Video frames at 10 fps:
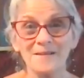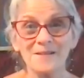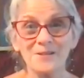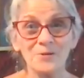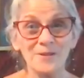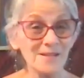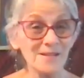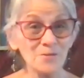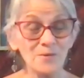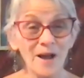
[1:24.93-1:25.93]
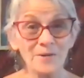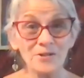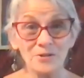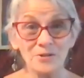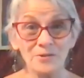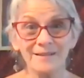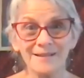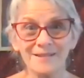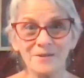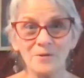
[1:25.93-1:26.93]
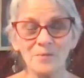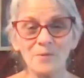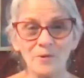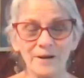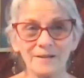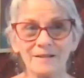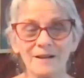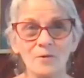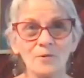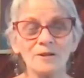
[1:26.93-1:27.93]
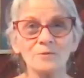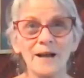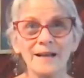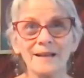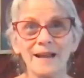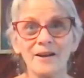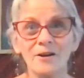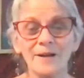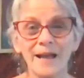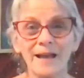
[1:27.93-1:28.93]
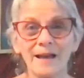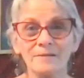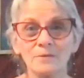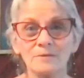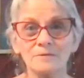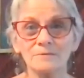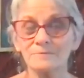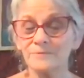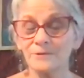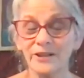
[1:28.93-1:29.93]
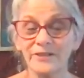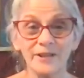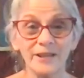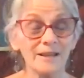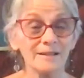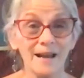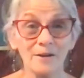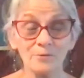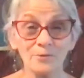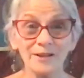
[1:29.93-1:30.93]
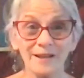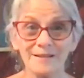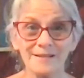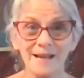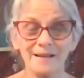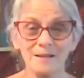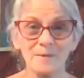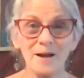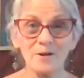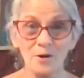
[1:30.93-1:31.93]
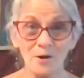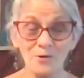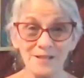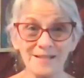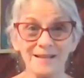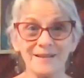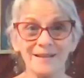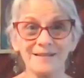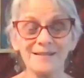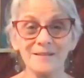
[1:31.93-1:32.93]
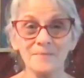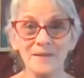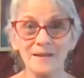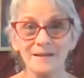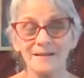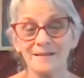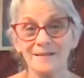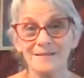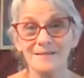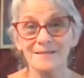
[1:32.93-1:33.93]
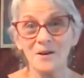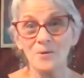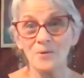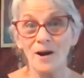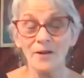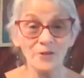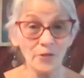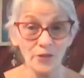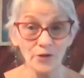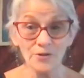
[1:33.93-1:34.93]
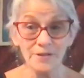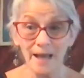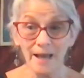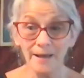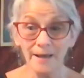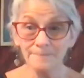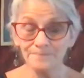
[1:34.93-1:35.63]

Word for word: So this is why we're doing it. It's so important in our world right now, and Vicchi and I are really excited about co-hosting this. So on the third day,